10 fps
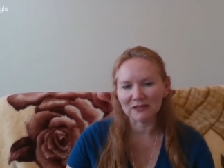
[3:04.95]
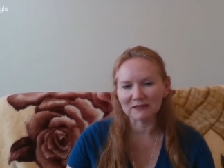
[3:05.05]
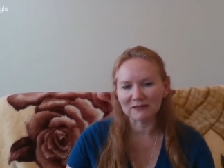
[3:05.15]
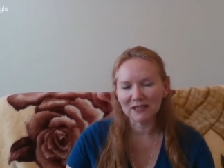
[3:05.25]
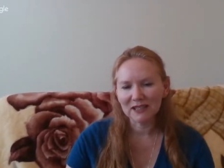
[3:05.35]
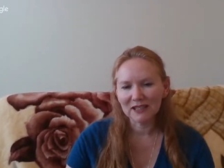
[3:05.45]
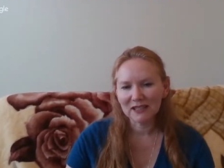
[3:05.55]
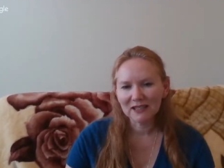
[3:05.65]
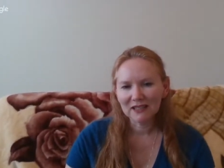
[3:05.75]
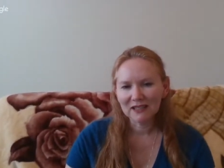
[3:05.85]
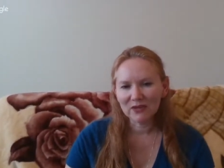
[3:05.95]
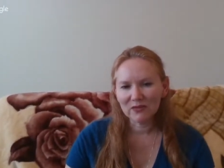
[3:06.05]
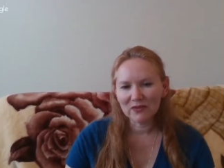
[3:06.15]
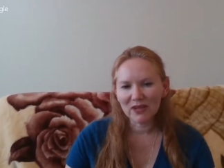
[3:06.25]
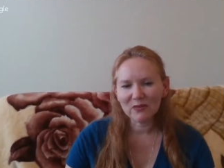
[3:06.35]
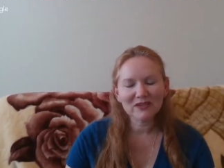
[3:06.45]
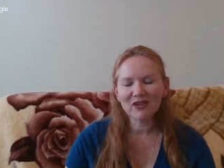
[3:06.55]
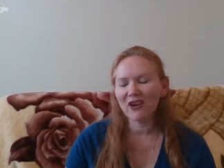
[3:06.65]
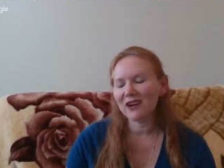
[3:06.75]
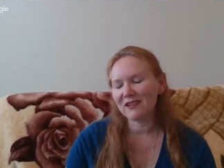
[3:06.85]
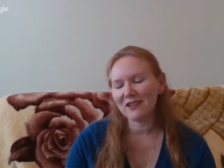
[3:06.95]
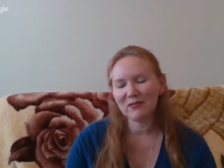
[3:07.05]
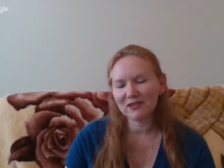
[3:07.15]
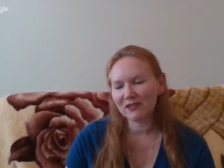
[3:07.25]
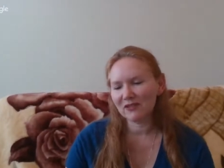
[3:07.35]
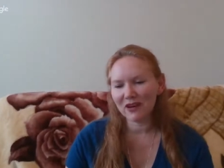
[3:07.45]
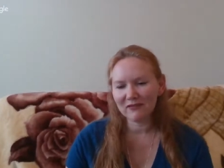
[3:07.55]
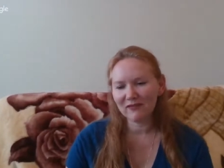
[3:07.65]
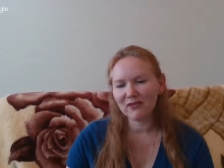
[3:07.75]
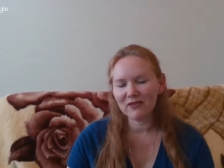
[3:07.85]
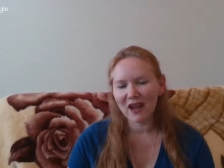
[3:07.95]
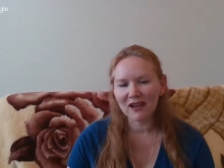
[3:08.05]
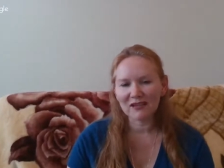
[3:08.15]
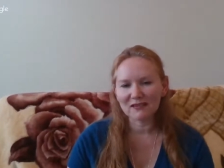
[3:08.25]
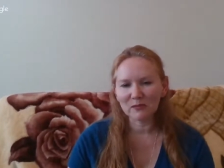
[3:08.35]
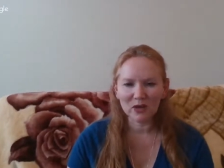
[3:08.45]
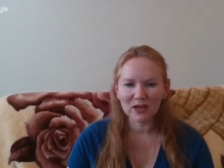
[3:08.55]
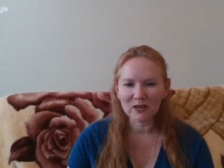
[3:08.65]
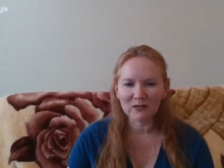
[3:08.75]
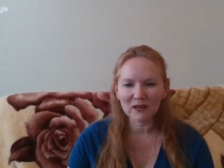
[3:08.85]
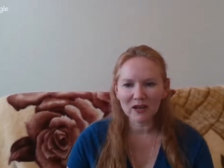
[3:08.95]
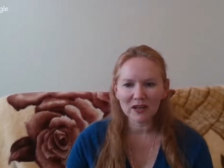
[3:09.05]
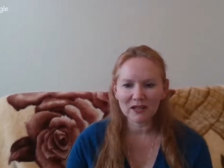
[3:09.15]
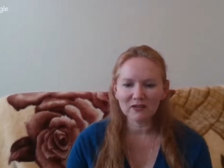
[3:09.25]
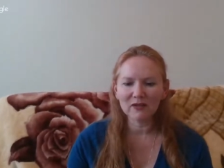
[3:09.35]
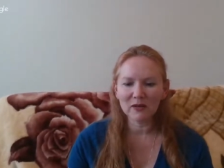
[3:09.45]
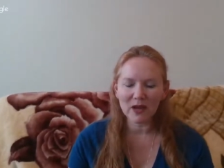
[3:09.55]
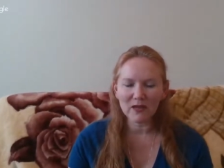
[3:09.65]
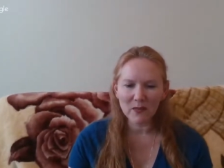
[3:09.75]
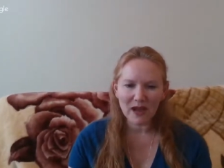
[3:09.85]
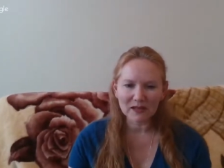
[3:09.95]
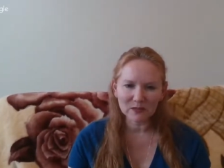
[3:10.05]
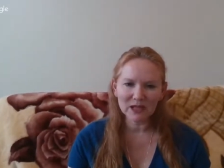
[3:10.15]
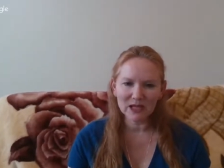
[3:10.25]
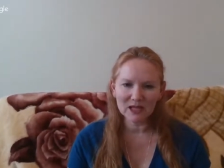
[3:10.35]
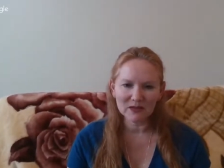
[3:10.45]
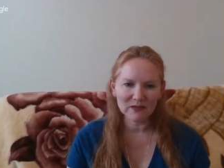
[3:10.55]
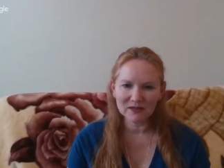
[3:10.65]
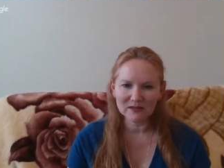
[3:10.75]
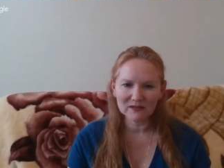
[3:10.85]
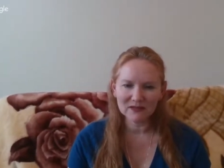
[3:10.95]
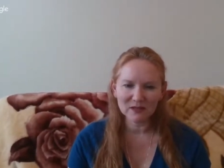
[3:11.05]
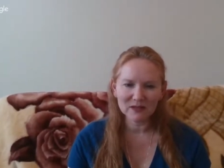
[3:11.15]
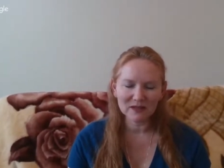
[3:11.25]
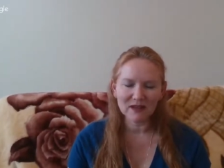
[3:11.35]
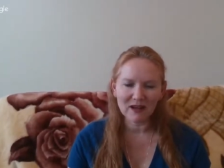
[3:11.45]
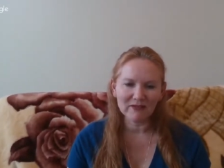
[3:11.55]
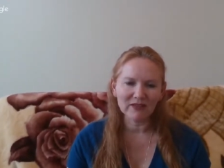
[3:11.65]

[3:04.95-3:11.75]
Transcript: And it was a great few days of working with you. I guess over about the past week, it was a lot